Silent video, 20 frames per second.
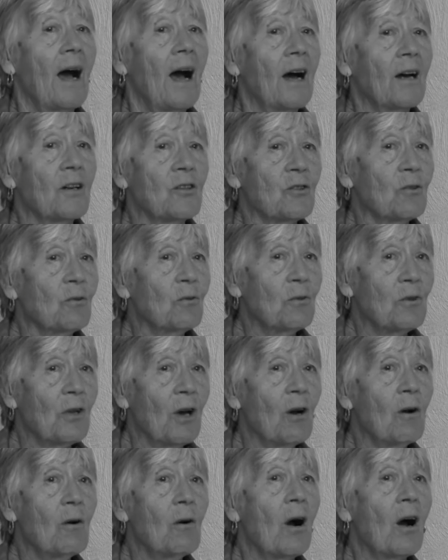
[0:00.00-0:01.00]
and
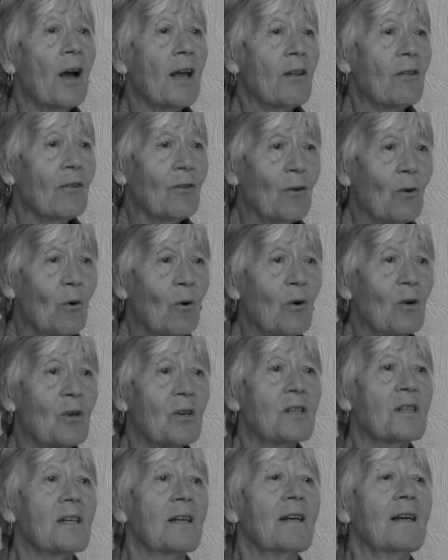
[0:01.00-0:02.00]
although I
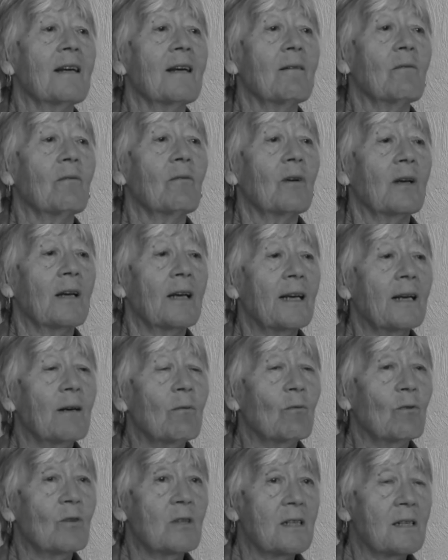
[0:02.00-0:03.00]
thought he
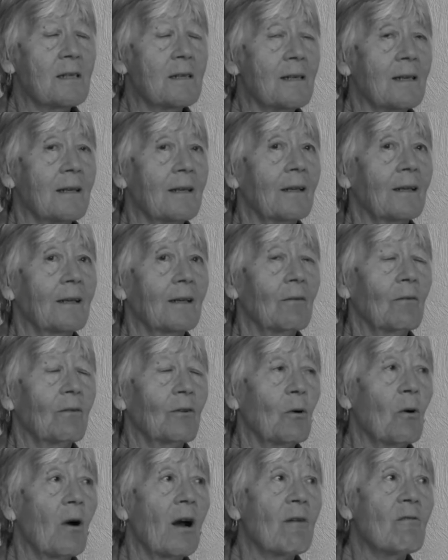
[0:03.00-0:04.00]
was
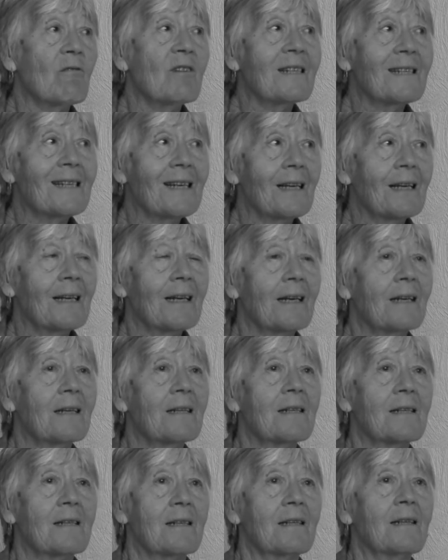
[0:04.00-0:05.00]
quite
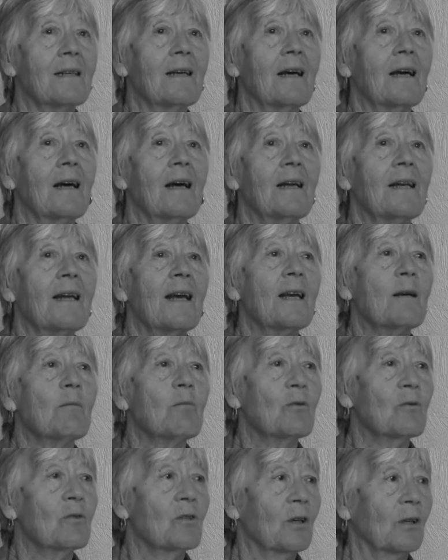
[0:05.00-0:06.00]
resilient and
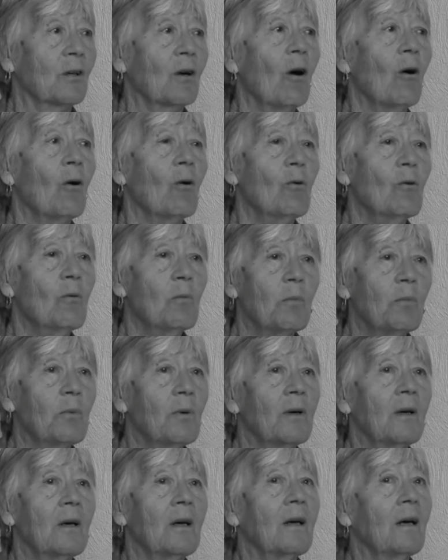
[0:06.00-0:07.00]
able to cope,
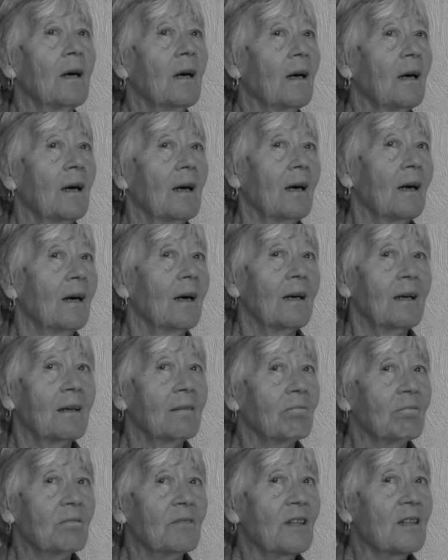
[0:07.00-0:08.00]

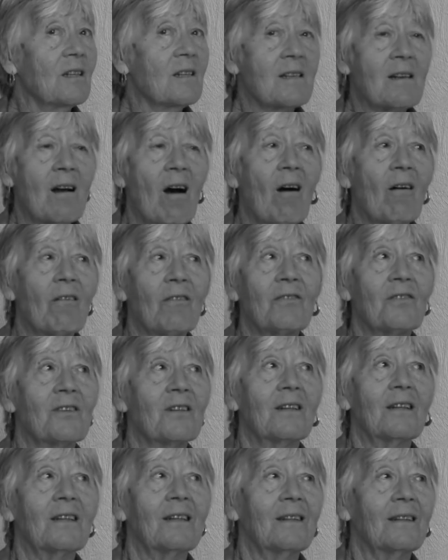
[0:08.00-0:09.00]
years
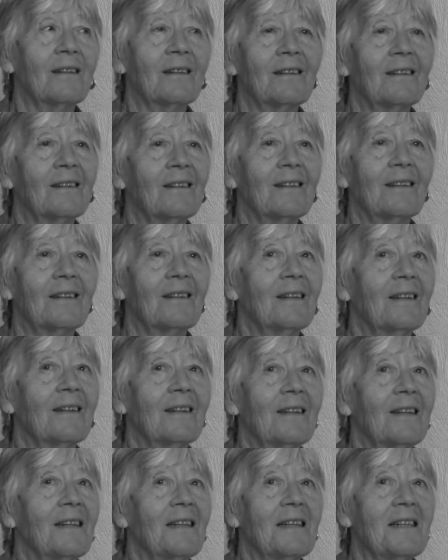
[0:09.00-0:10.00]
after,
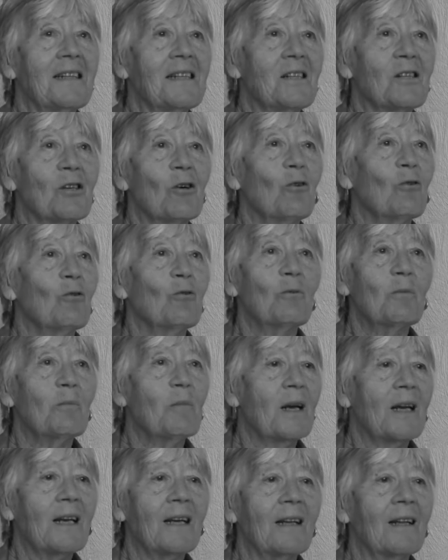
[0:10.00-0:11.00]
he told
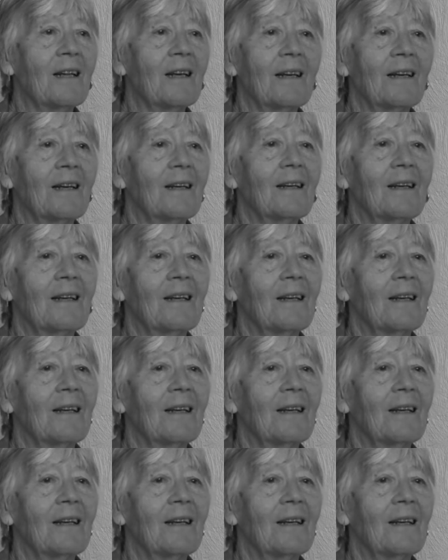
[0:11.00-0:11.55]
me that,